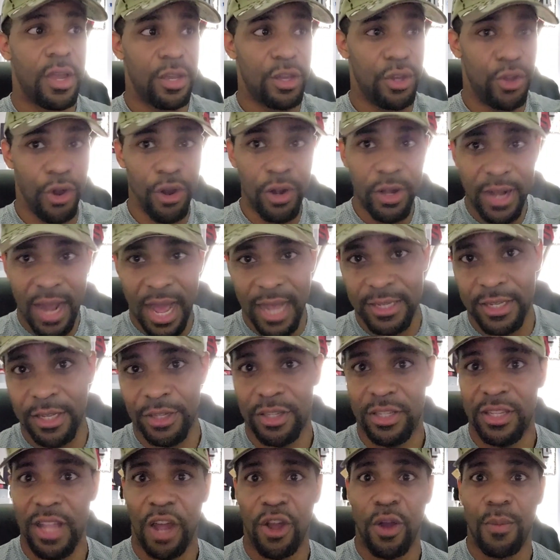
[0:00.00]
Your knock
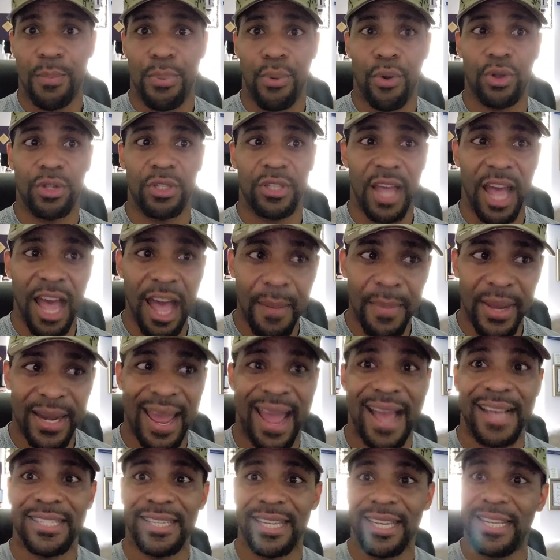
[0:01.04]
sense is not going to pull timing
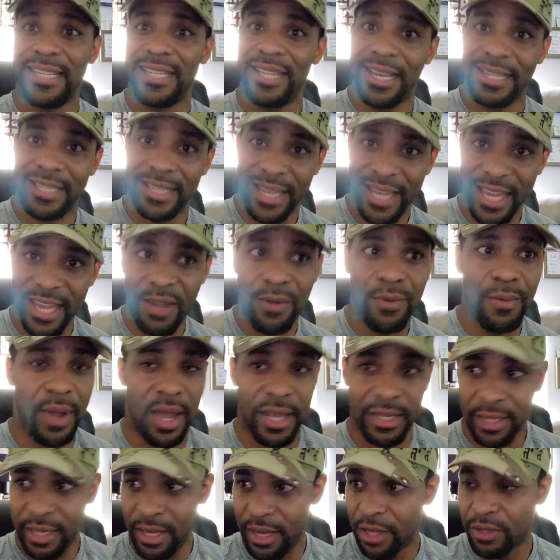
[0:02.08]
as easily as, he,
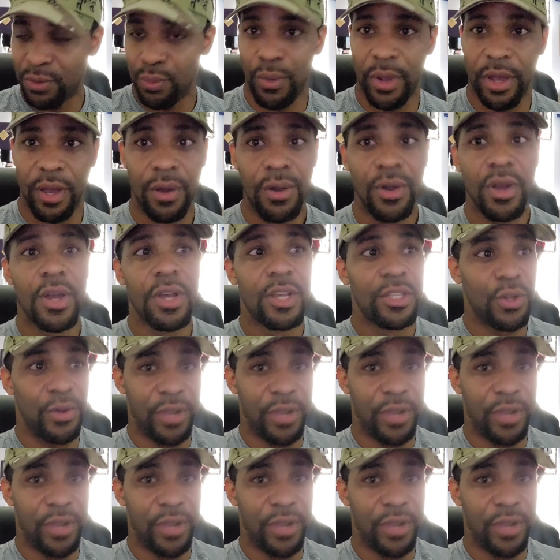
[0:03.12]
as his will.